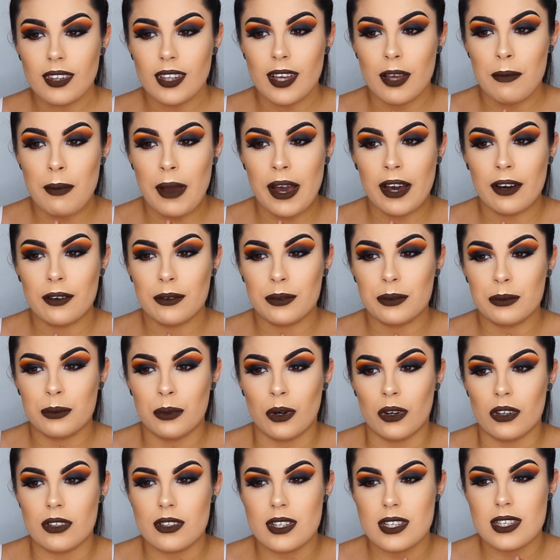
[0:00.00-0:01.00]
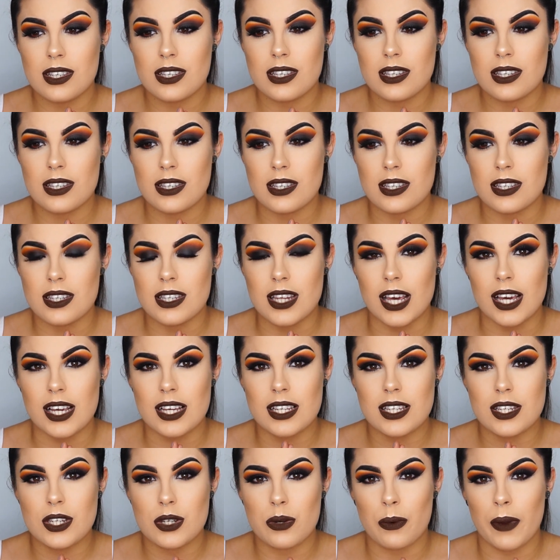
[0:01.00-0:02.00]
about, what,
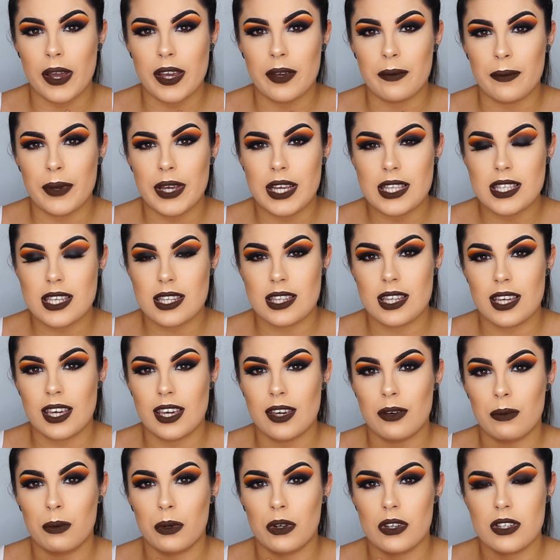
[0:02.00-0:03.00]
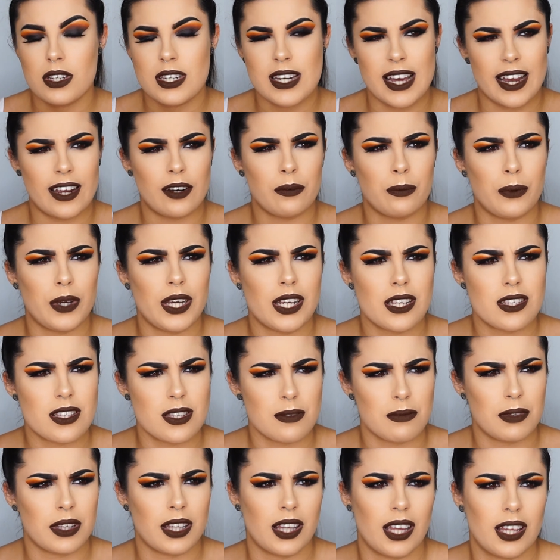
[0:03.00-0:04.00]
6 to 8 weeks, I think it was, 9 weeks,
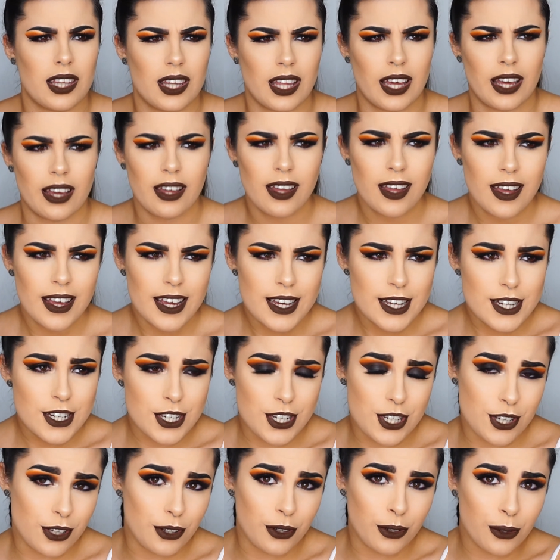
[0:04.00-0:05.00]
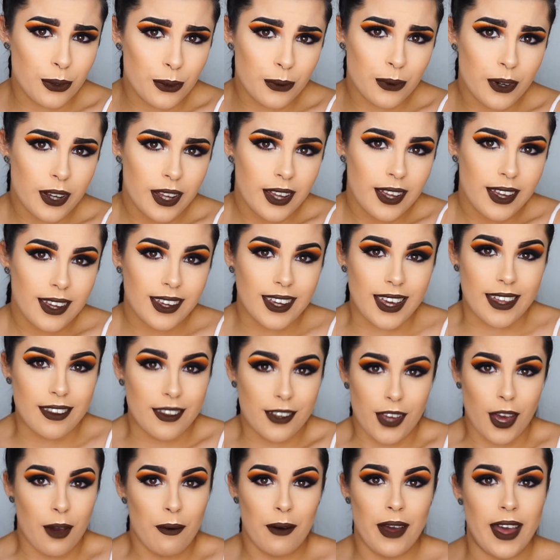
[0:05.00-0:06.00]
something like that, to get the
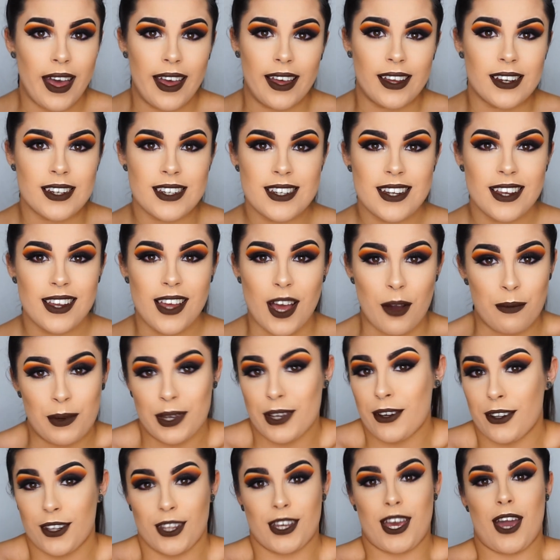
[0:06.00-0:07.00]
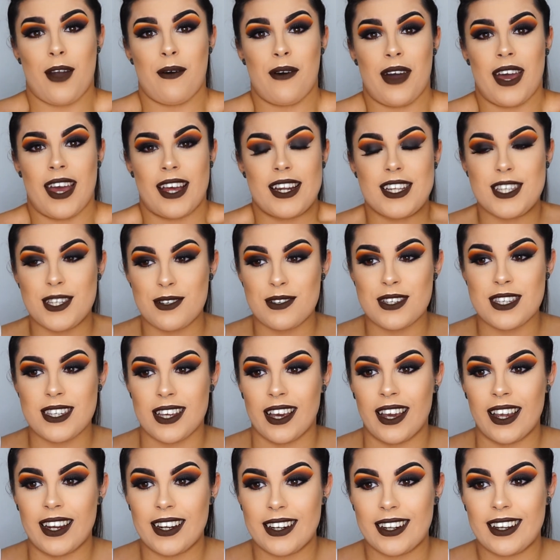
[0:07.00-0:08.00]
go-ahead. And we got the go-ahead, so it's
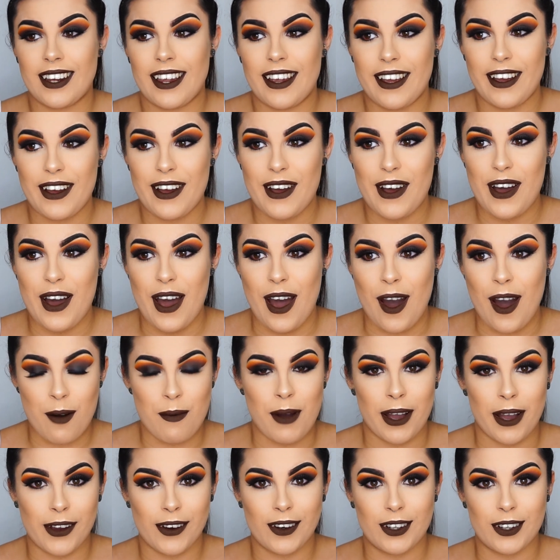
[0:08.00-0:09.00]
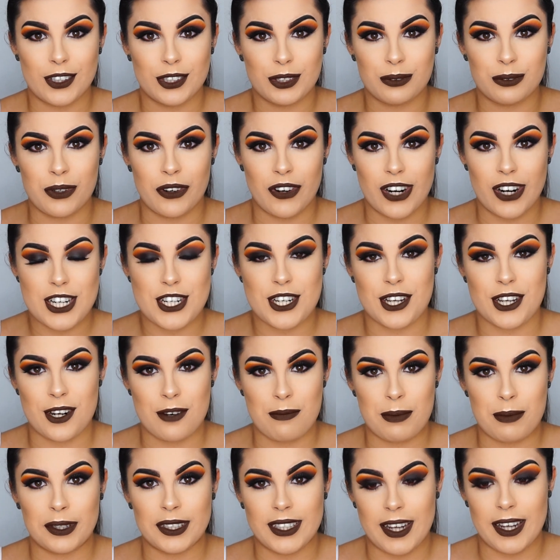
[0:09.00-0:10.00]
like, oh my gosh, we're actually going
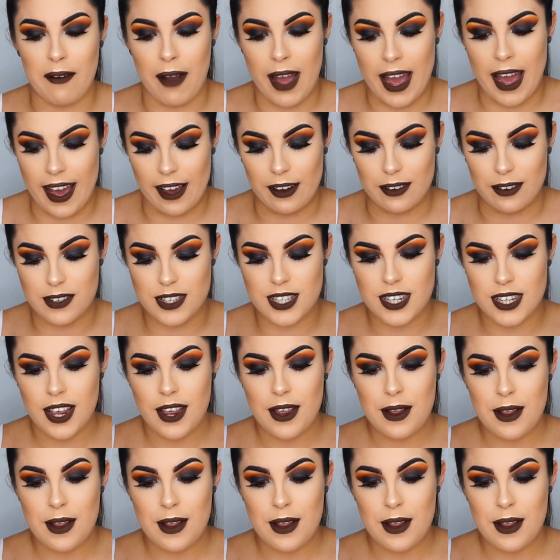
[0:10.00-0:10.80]
to build our house.